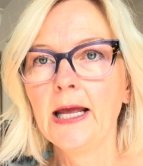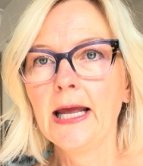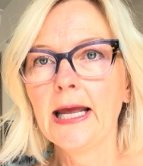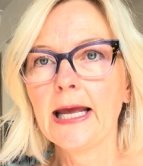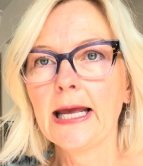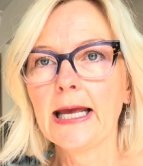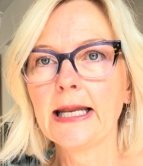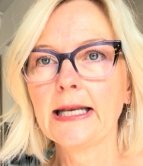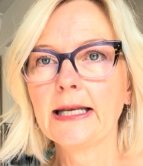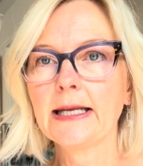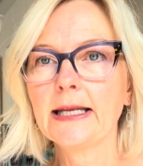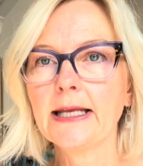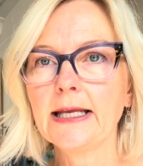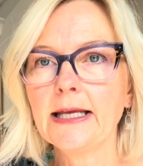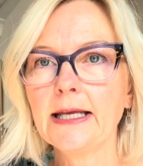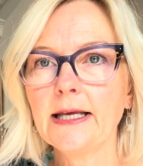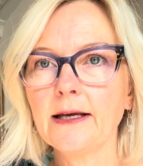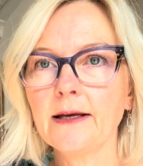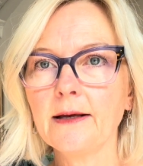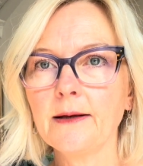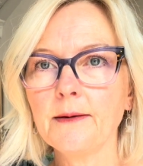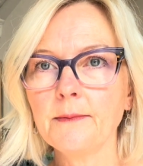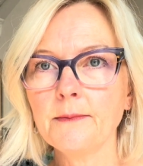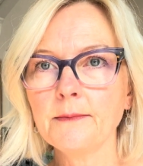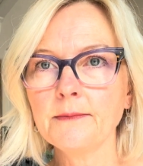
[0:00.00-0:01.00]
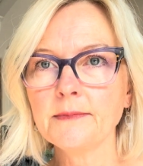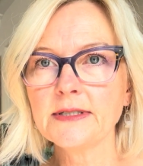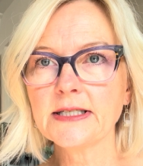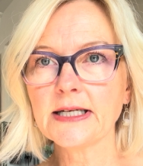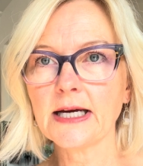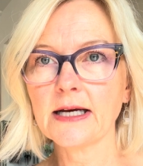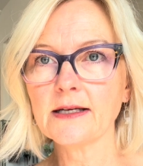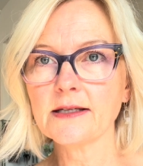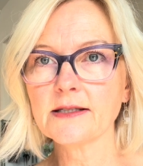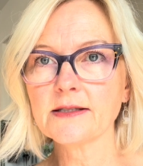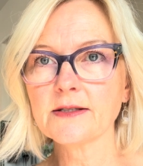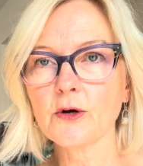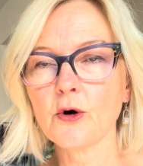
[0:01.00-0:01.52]
And Kim
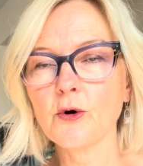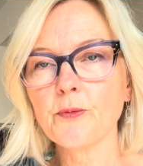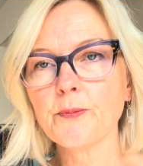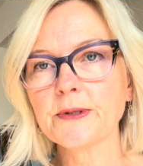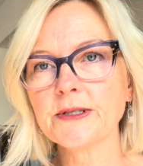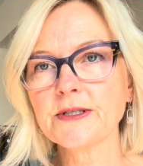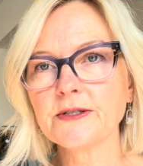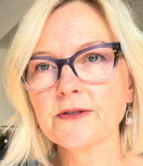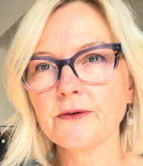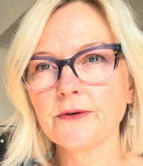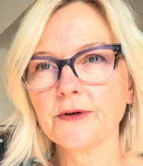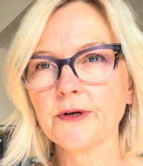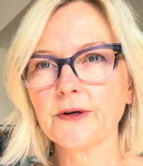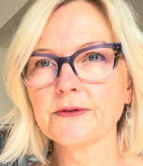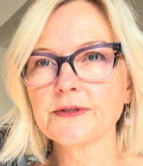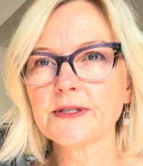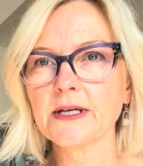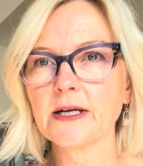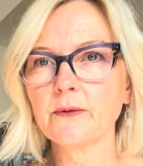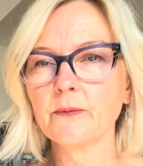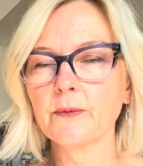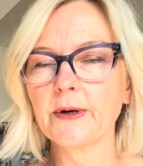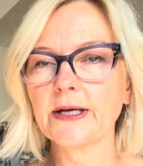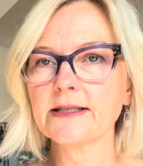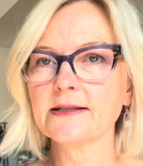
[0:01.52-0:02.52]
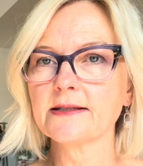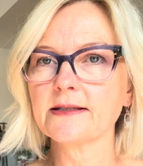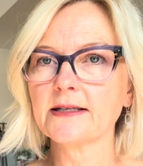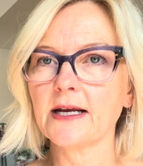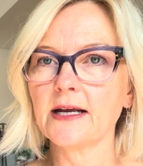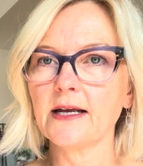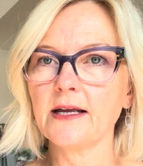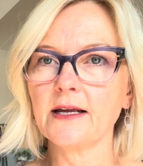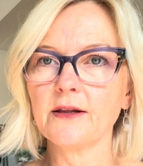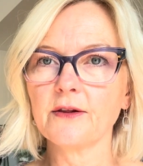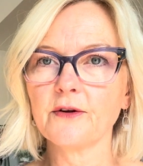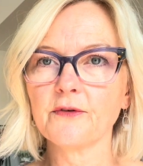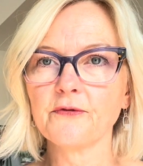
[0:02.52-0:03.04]
does open studios on Wednesday,
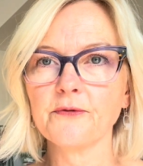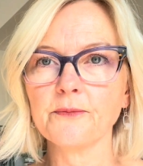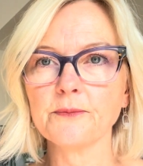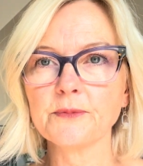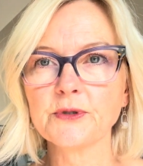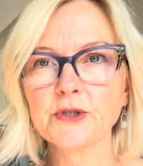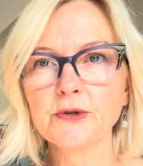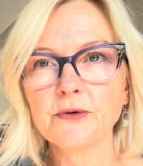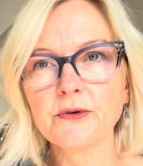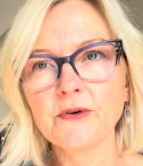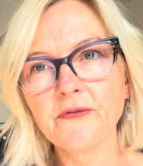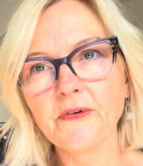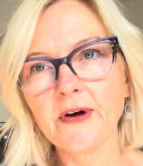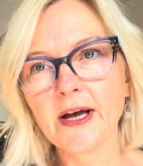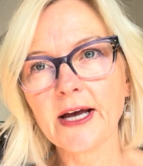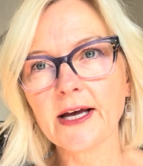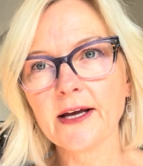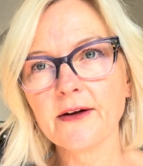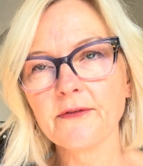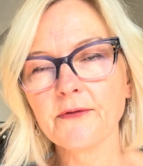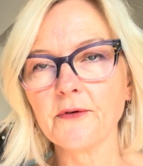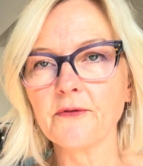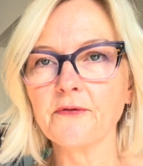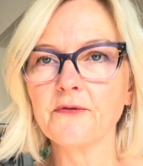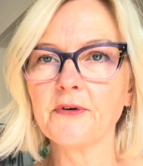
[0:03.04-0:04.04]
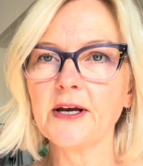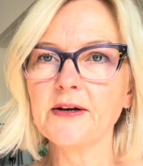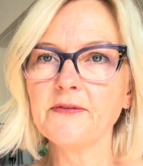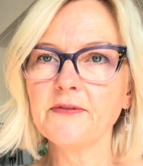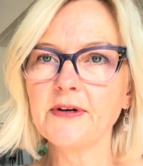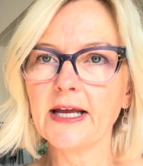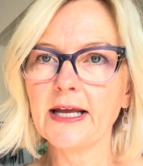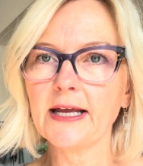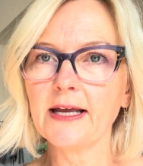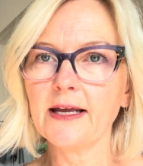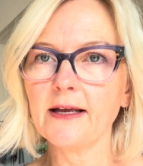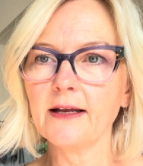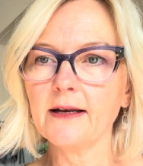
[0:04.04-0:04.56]
either from 2 to 5 or 5 to
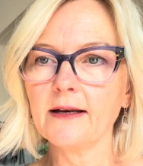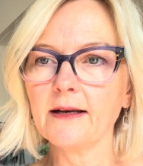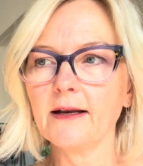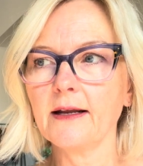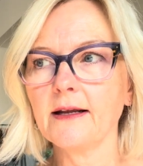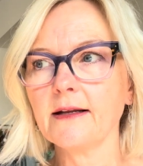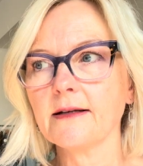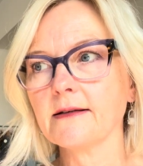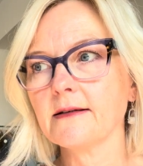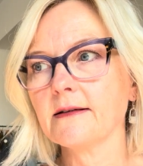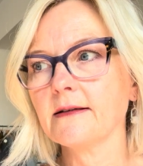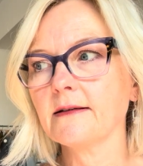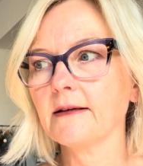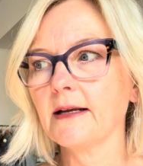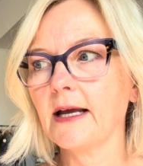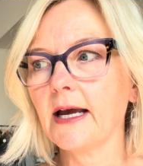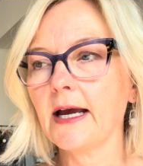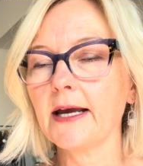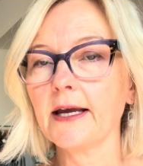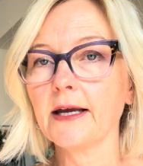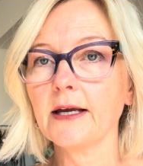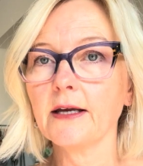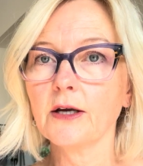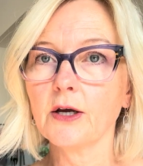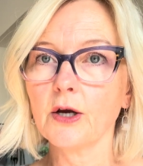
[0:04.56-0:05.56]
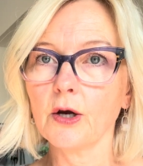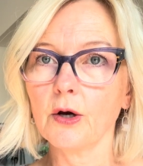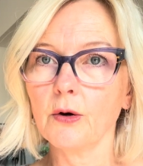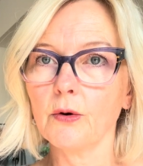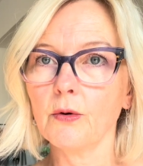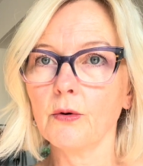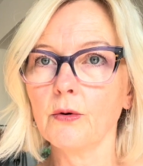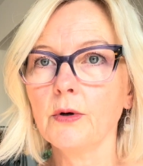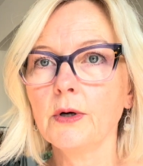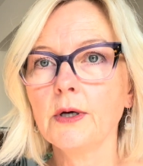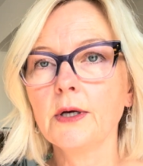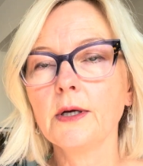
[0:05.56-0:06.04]
8, and I go